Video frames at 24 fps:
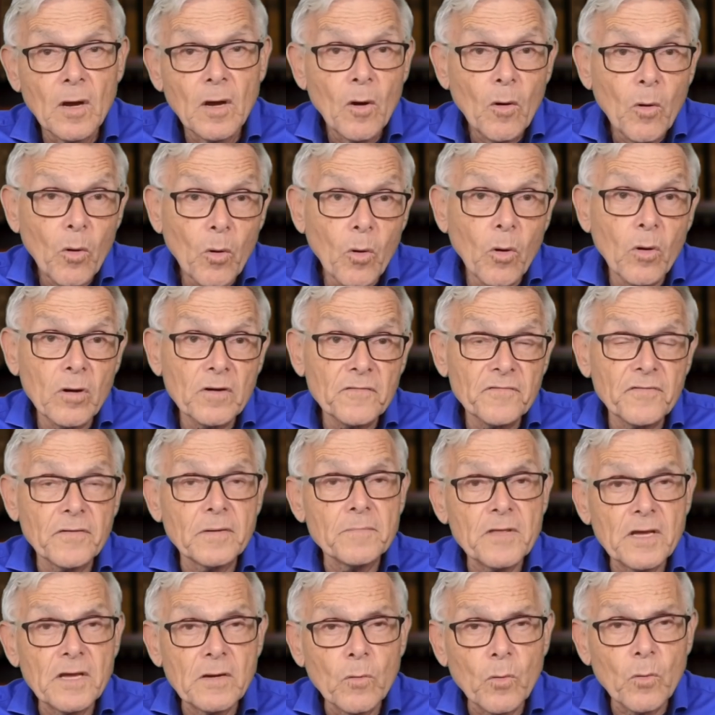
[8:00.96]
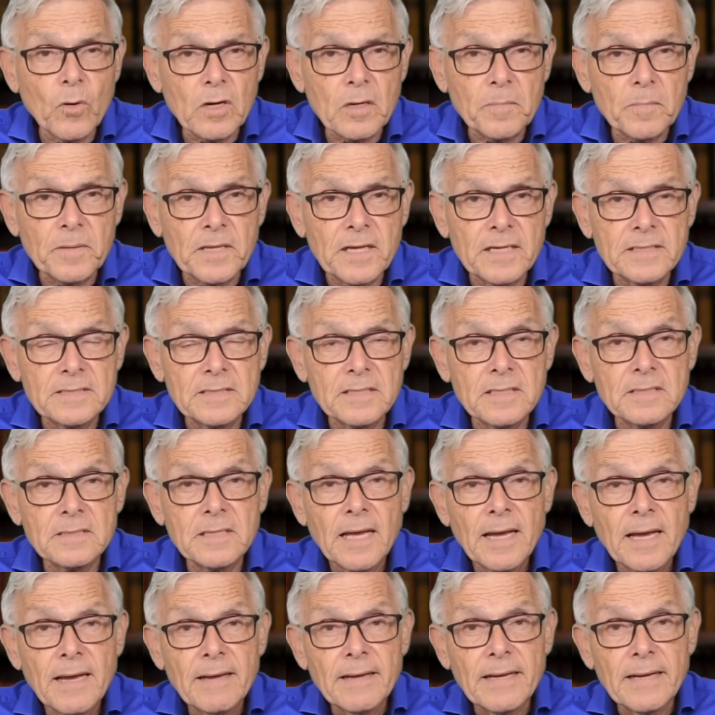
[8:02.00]
or from their workplaces
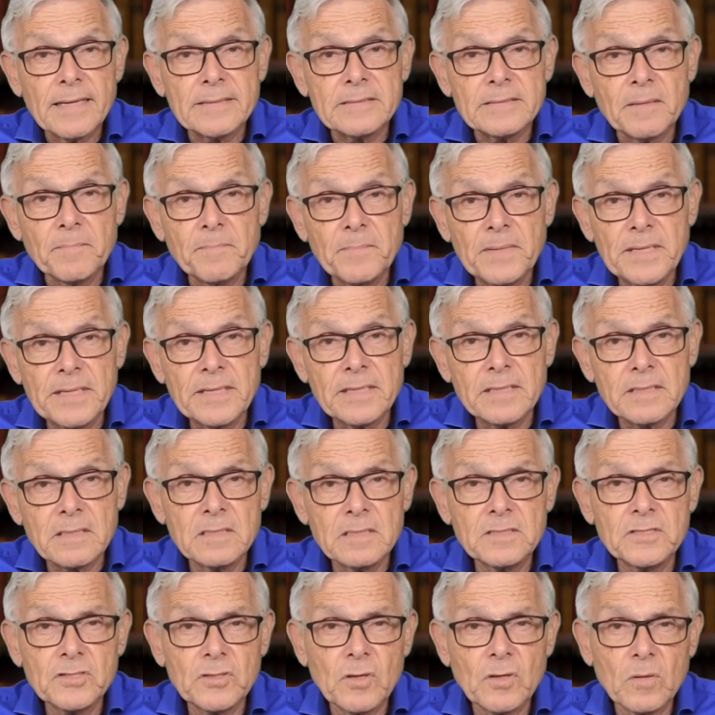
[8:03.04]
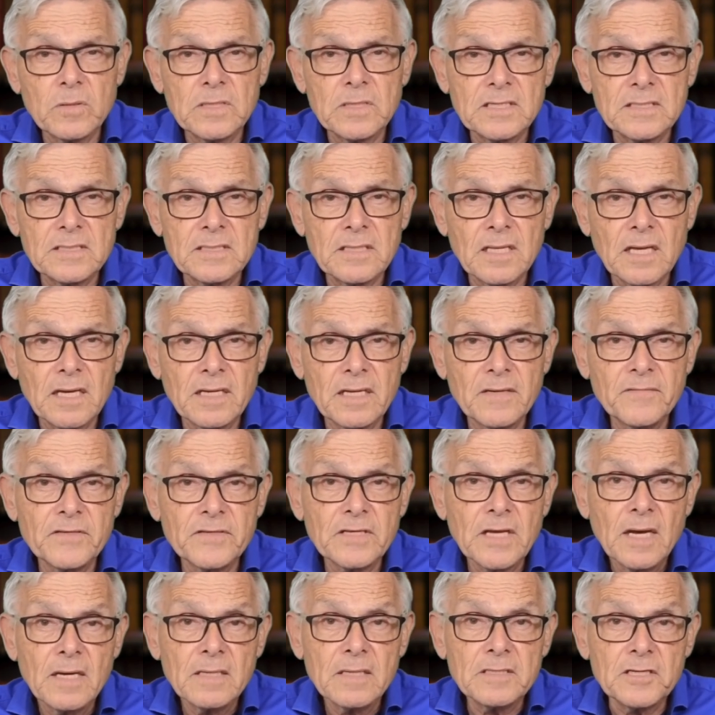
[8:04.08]
and immediately sold as slaves
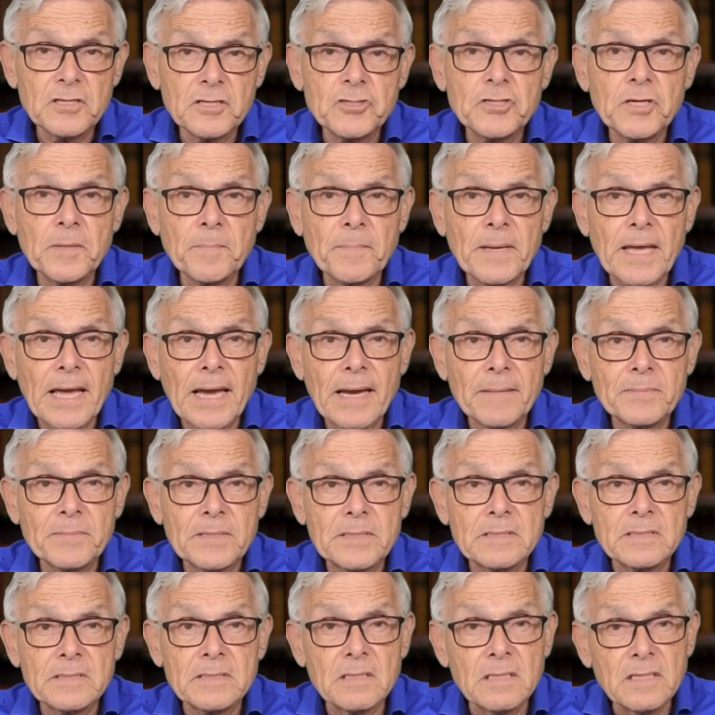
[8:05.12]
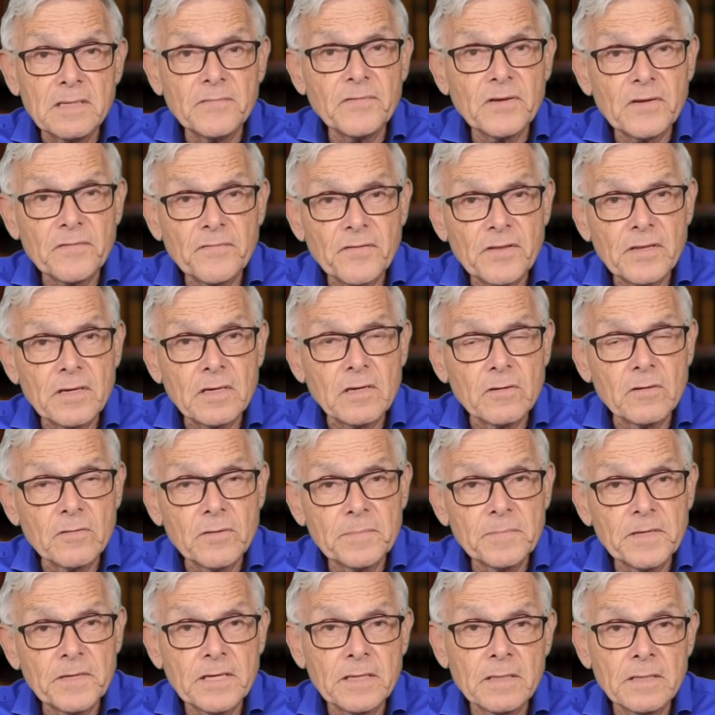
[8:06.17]
to ship captains leaving for the
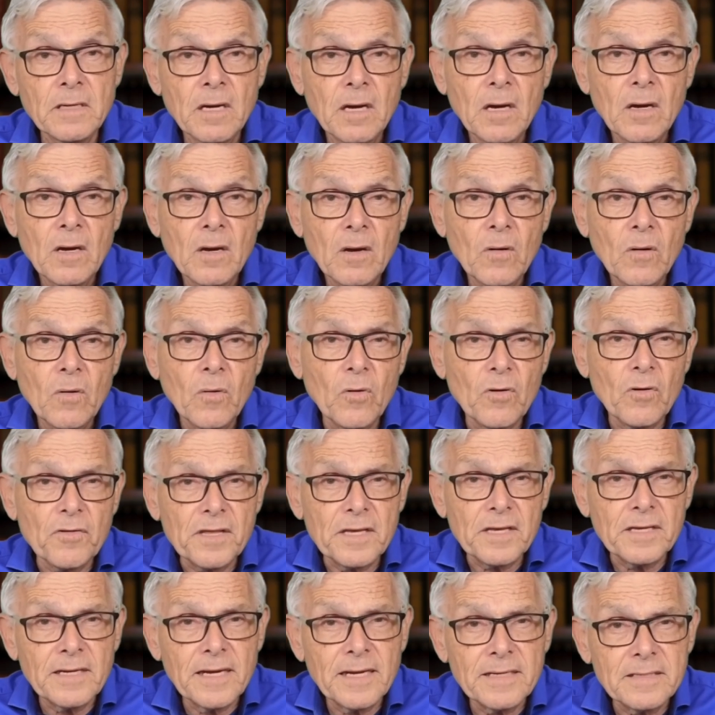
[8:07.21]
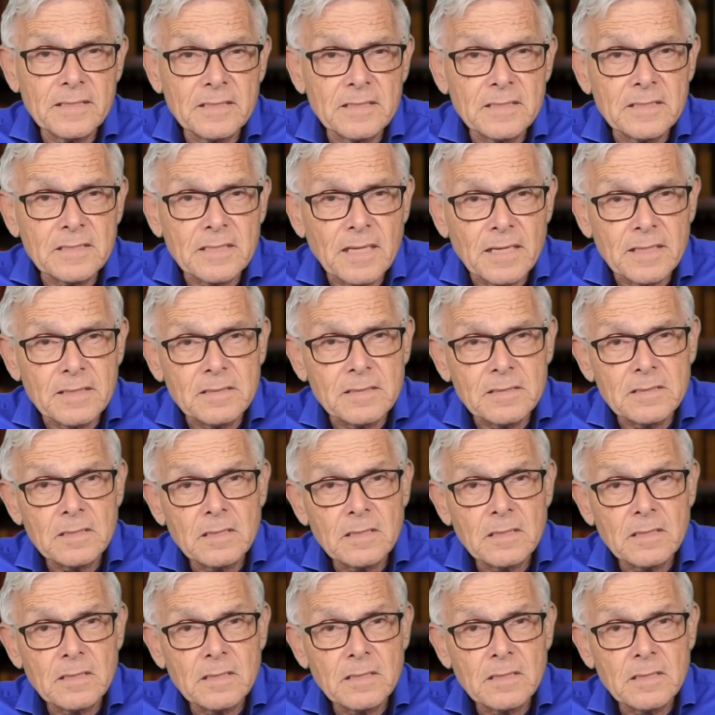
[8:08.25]
Caribbean or the United States.